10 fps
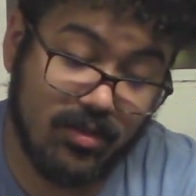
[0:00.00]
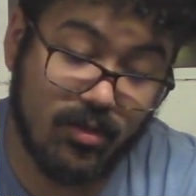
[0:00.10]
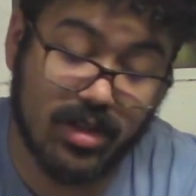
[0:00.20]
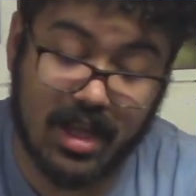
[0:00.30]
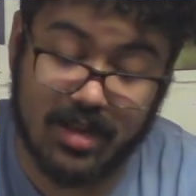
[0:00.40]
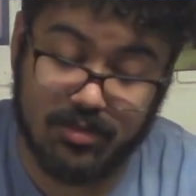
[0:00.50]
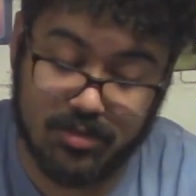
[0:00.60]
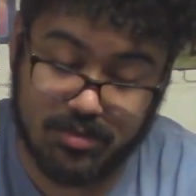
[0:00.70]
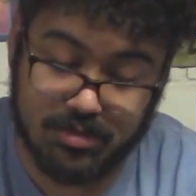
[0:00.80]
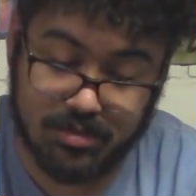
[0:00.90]
well, I
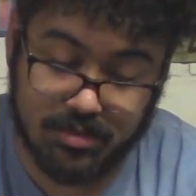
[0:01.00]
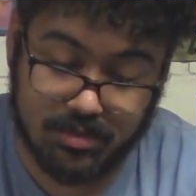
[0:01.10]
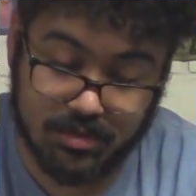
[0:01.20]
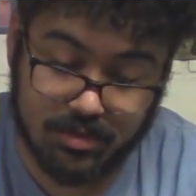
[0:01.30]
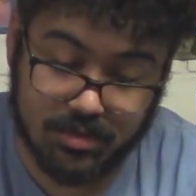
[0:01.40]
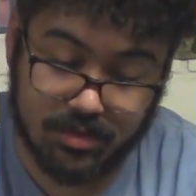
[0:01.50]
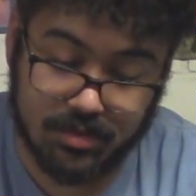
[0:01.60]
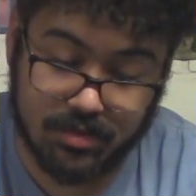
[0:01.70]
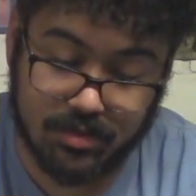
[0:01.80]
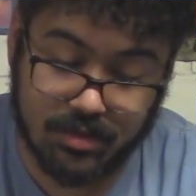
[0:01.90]
will.
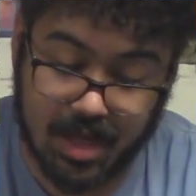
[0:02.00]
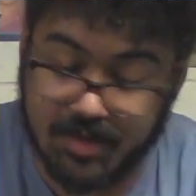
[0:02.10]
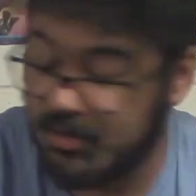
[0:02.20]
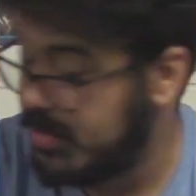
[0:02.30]
I will